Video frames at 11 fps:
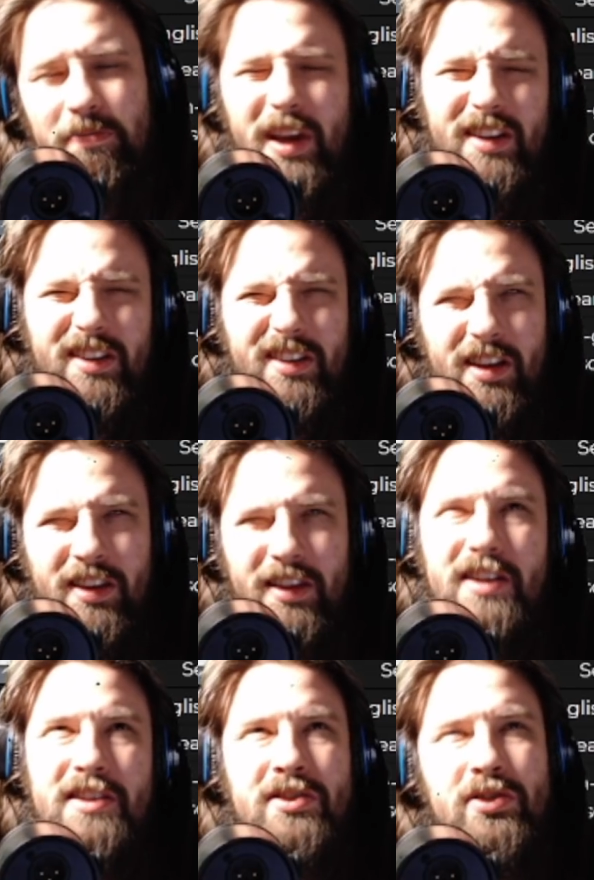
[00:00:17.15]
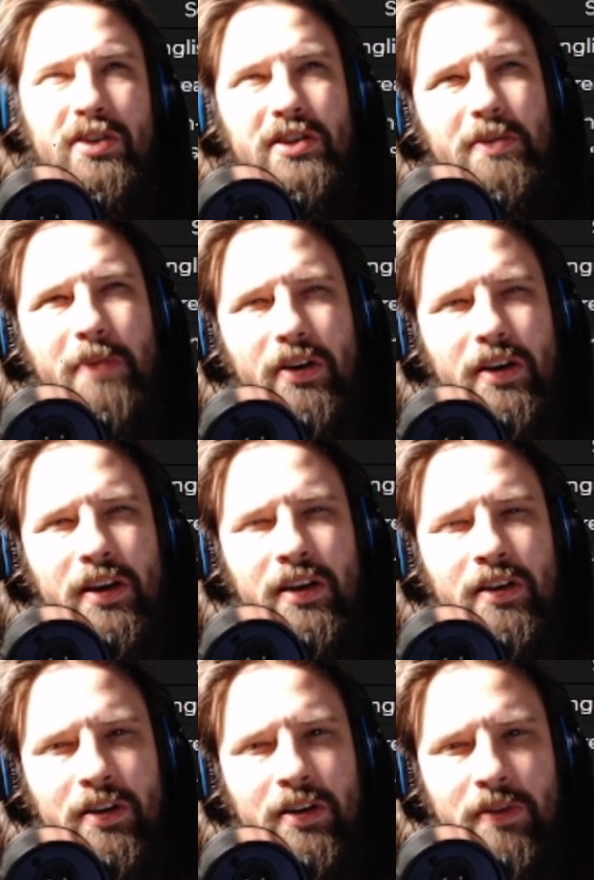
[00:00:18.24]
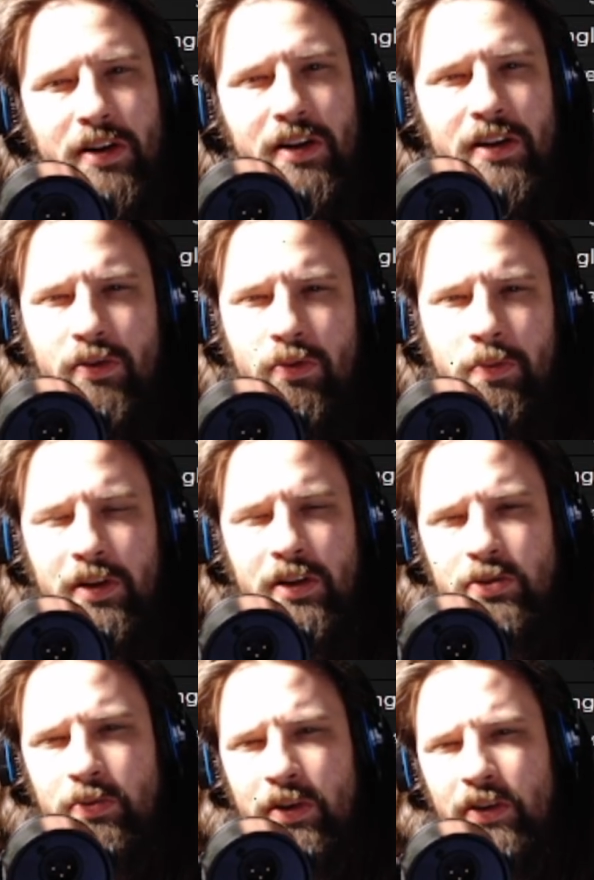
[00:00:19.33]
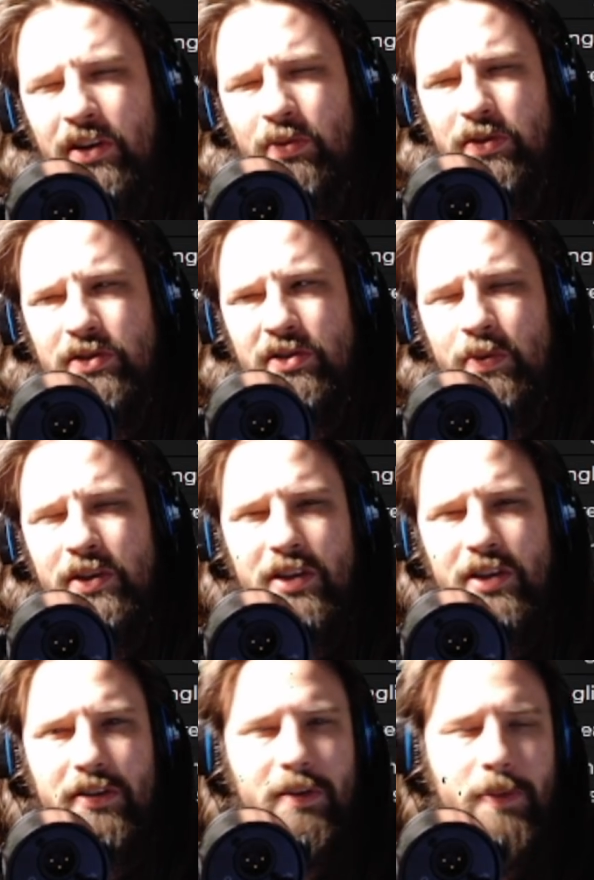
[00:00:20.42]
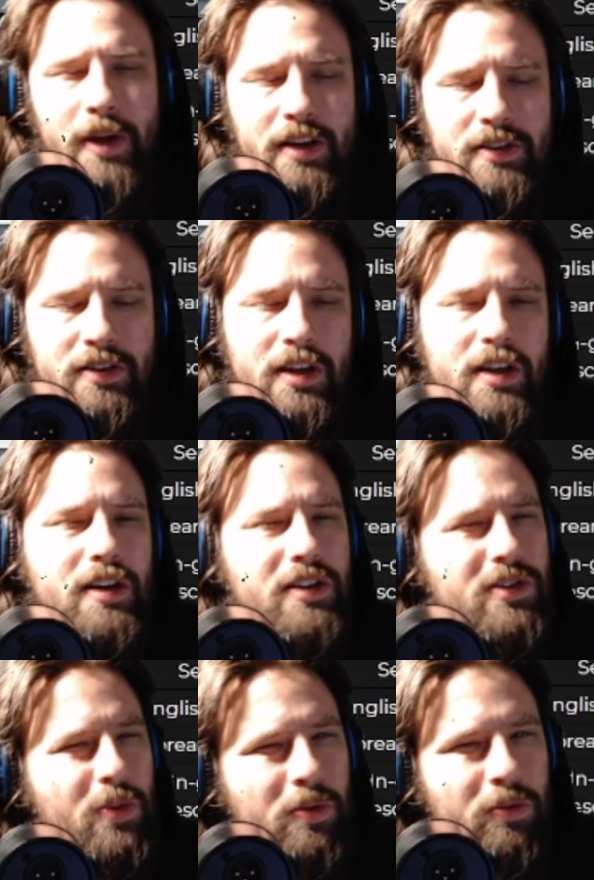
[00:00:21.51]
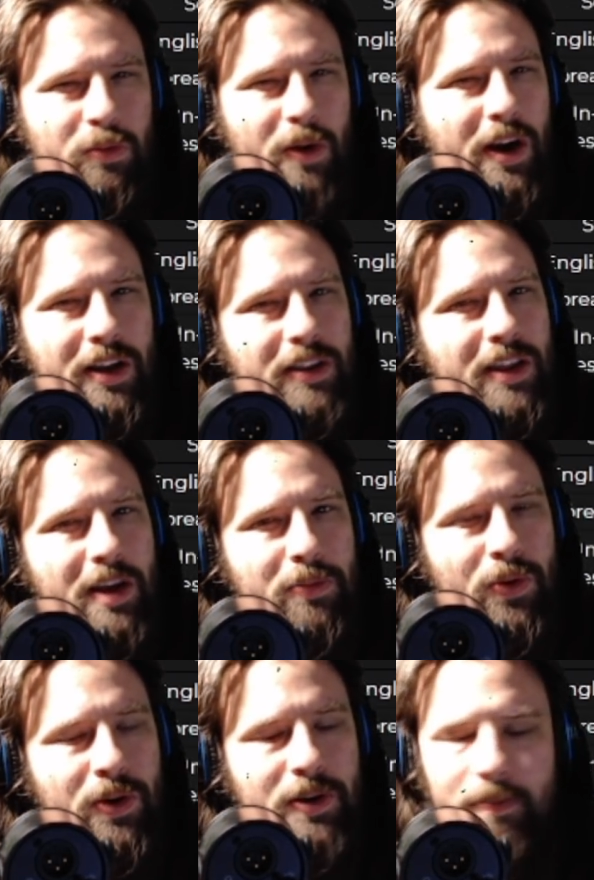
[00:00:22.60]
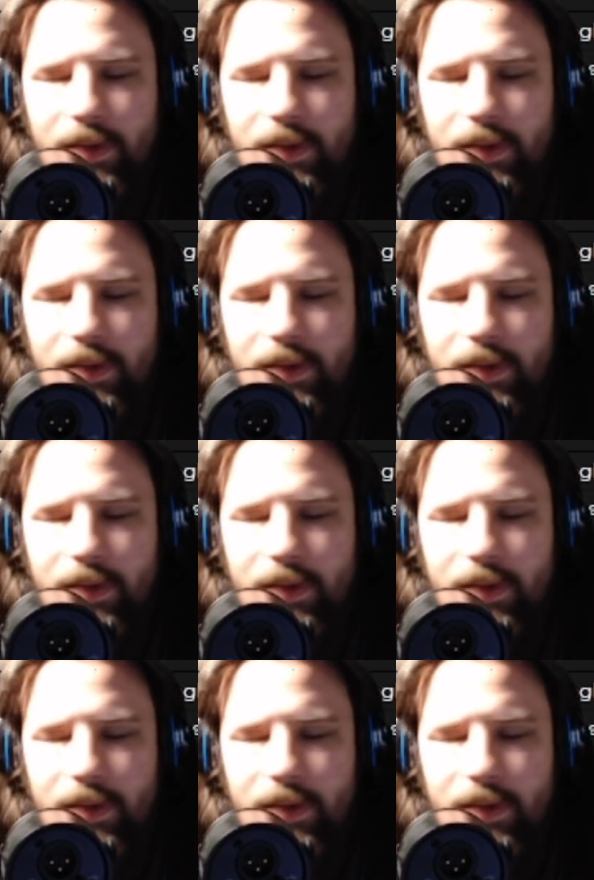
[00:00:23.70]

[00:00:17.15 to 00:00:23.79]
Beta, I think, is just about ending or getting ready to end. It normally ends around like with 2 weeks left in the patch, so we're right at that point.